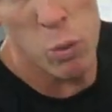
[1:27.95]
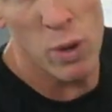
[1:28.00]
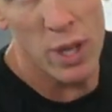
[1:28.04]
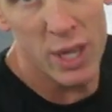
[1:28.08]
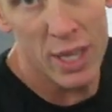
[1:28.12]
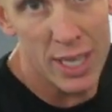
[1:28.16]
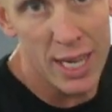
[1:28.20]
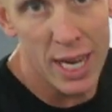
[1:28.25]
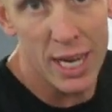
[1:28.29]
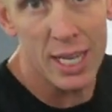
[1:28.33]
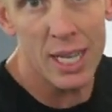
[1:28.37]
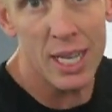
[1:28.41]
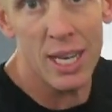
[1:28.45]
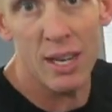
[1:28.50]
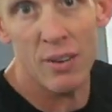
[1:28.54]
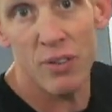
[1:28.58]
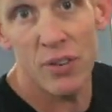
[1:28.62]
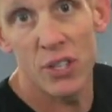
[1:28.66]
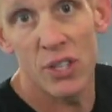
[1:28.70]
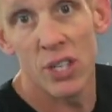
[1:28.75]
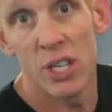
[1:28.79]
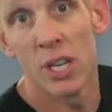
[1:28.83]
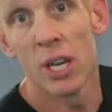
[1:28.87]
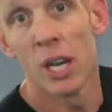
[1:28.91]
with
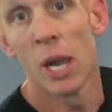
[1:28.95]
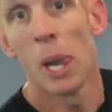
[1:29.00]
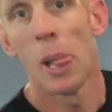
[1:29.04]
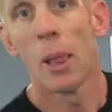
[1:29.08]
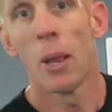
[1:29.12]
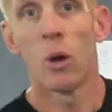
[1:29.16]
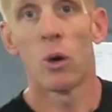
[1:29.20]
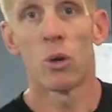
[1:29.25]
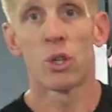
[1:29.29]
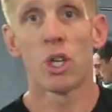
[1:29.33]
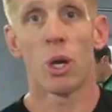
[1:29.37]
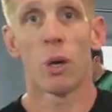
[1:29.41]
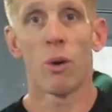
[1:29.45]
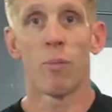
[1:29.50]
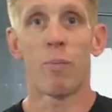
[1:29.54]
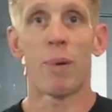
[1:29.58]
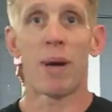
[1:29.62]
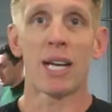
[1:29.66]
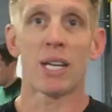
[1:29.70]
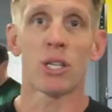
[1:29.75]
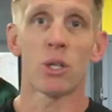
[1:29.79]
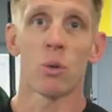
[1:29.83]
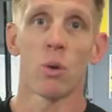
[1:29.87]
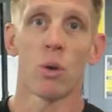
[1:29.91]
deadlifts, also with
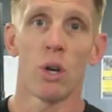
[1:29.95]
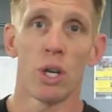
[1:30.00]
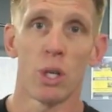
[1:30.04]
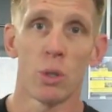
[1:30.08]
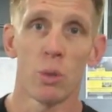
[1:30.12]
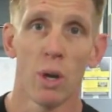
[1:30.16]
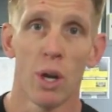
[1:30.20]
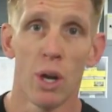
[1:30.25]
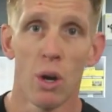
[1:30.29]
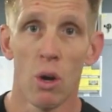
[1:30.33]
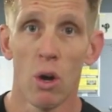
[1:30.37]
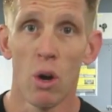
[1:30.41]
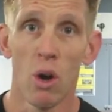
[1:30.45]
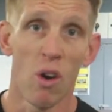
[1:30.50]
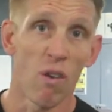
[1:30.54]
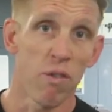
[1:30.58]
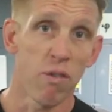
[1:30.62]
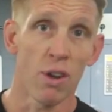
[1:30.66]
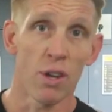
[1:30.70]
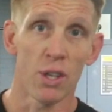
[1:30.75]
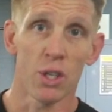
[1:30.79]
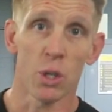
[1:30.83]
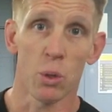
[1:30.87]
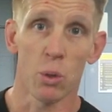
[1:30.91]
back squat as well, or
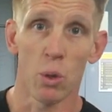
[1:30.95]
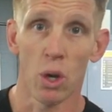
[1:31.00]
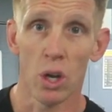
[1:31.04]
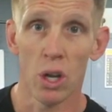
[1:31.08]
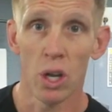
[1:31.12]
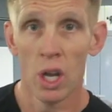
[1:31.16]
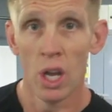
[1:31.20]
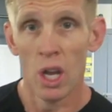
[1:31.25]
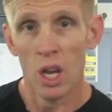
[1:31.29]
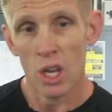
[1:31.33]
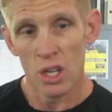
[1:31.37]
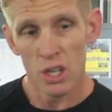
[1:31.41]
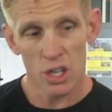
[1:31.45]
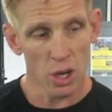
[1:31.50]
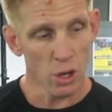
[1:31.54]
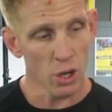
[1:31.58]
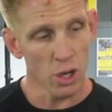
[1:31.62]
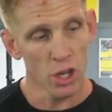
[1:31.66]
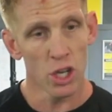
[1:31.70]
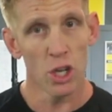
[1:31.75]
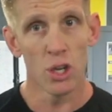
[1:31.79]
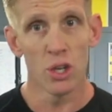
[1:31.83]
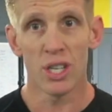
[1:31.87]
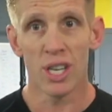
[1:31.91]
front squat. So
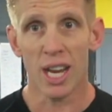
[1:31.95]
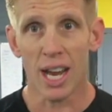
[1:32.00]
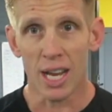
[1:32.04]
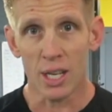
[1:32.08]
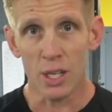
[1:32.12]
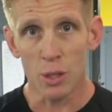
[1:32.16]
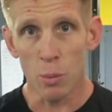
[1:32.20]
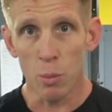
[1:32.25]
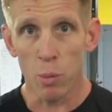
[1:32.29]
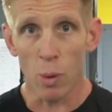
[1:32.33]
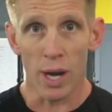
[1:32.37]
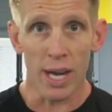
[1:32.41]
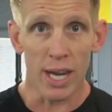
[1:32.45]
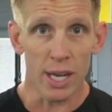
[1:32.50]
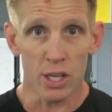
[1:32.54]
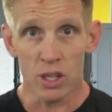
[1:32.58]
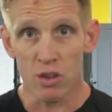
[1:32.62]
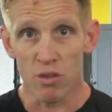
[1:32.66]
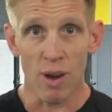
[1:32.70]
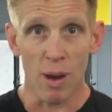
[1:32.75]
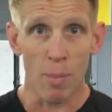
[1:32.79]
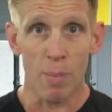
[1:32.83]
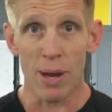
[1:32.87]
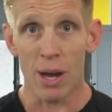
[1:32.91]
use that as a way
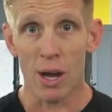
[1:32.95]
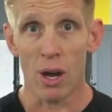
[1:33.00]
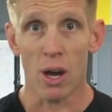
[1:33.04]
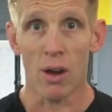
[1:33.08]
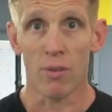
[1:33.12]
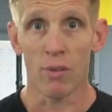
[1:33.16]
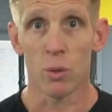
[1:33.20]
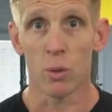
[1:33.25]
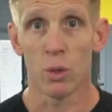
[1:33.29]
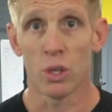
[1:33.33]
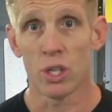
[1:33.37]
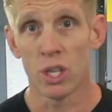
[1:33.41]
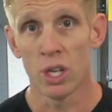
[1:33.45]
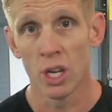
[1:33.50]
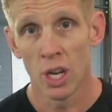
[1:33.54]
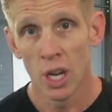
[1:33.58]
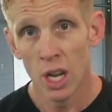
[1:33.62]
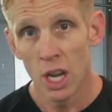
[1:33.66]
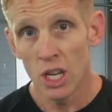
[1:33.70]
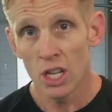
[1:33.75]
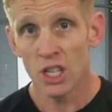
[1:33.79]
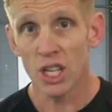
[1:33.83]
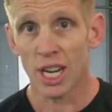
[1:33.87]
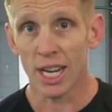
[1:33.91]
to rep out afterwards.
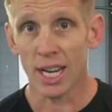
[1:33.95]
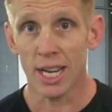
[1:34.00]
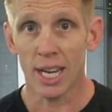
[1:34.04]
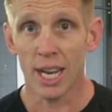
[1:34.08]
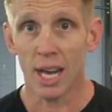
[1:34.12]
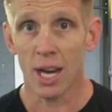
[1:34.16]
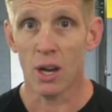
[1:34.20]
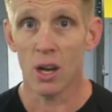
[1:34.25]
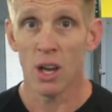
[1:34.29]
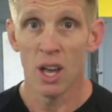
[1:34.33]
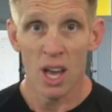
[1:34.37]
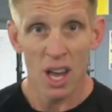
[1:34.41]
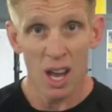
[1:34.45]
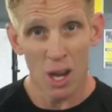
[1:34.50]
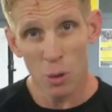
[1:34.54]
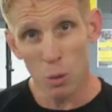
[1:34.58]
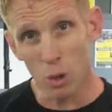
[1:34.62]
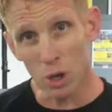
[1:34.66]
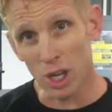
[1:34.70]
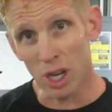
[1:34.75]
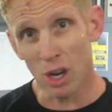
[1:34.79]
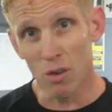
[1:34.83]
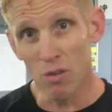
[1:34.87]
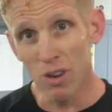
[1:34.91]
Check it out. You
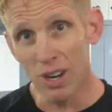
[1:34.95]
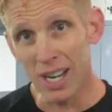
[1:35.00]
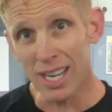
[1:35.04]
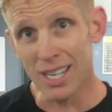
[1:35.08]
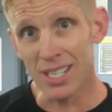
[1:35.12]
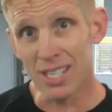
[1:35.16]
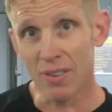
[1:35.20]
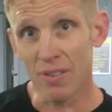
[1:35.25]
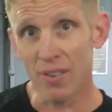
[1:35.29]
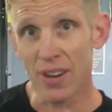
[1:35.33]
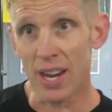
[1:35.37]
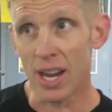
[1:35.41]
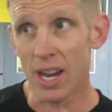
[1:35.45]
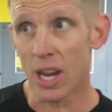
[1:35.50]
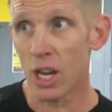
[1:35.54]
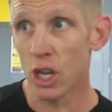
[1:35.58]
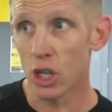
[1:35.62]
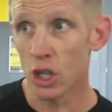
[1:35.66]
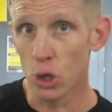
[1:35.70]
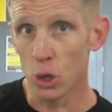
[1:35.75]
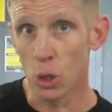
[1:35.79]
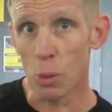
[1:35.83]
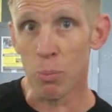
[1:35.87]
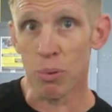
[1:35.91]
want to go really severe,
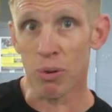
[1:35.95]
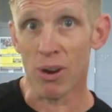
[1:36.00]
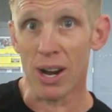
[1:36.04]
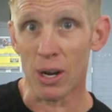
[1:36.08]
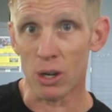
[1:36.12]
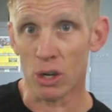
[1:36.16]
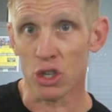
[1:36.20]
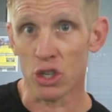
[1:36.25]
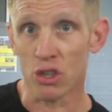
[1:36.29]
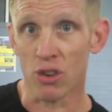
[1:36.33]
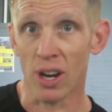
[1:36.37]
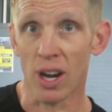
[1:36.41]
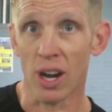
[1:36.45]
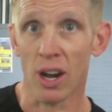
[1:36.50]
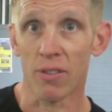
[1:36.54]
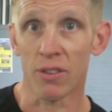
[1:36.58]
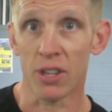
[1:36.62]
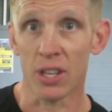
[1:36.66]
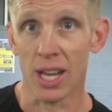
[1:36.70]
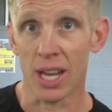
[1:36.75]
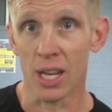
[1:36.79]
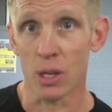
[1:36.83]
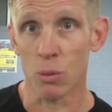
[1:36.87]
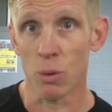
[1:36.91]
do the Prowler straight
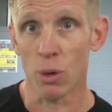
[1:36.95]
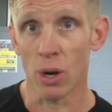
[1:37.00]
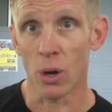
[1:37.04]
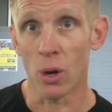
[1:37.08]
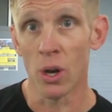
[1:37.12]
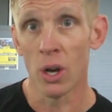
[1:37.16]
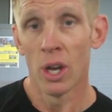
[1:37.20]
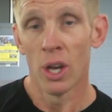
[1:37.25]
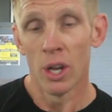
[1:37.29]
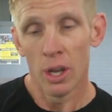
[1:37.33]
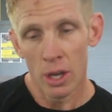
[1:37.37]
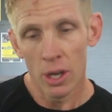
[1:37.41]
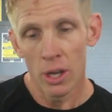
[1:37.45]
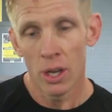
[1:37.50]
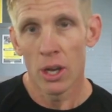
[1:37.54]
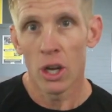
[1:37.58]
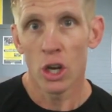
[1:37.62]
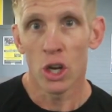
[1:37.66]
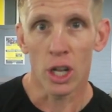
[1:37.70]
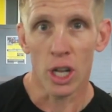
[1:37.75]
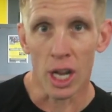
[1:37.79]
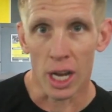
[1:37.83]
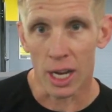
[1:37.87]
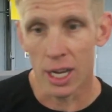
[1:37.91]
after that as well.
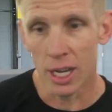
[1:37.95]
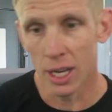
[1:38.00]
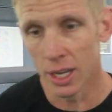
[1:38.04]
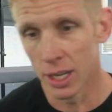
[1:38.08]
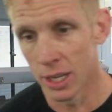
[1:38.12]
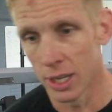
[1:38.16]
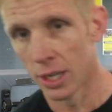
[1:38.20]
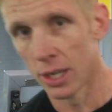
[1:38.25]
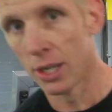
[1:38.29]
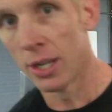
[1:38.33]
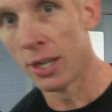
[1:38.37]
Good luck.